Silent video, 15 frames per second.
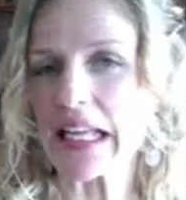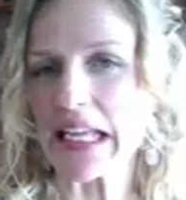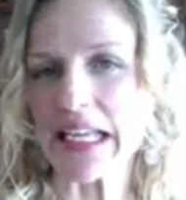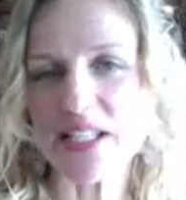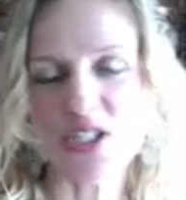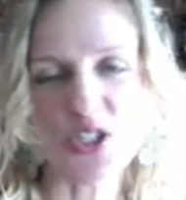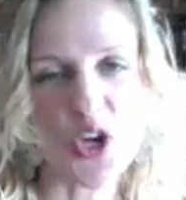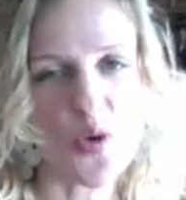
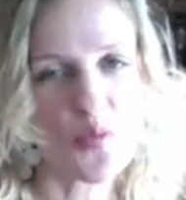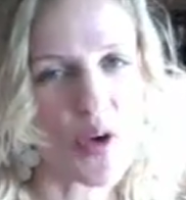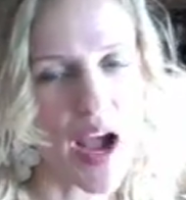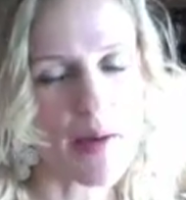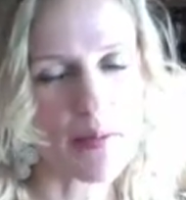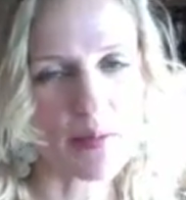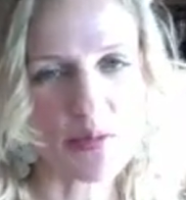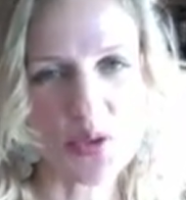it's no
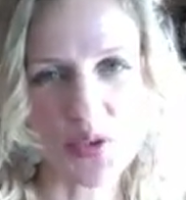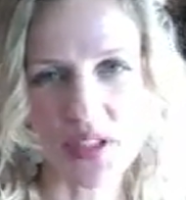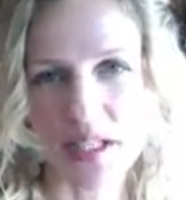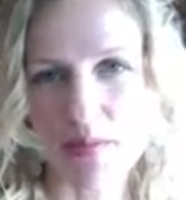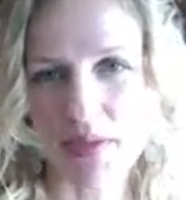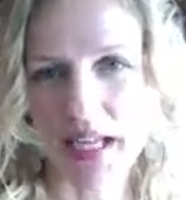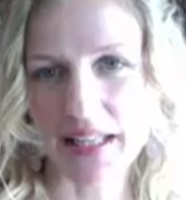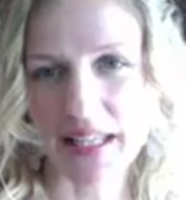problem to
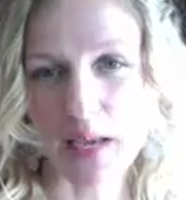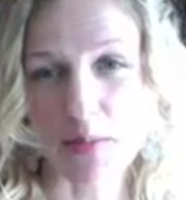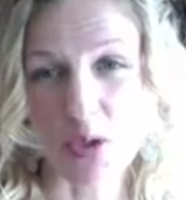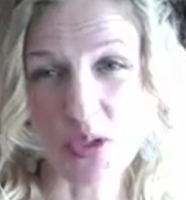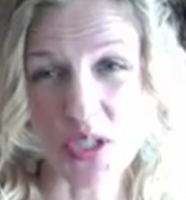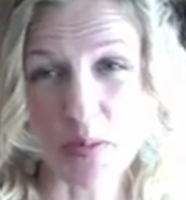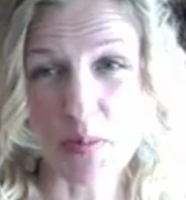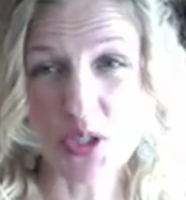eliminate that
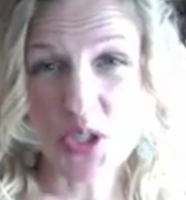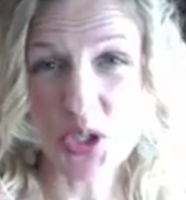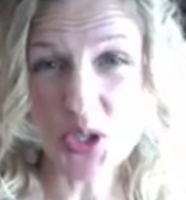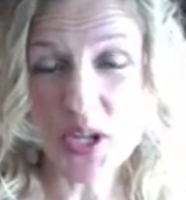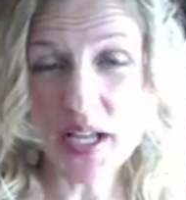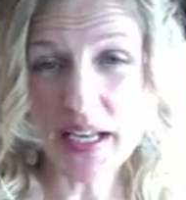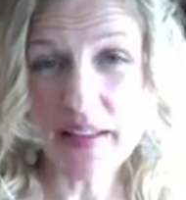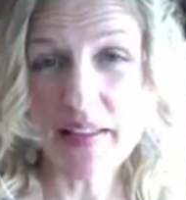music. But turn
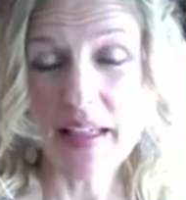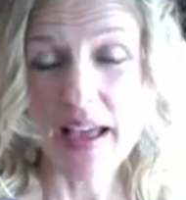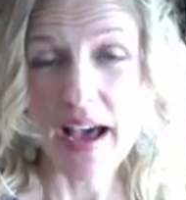on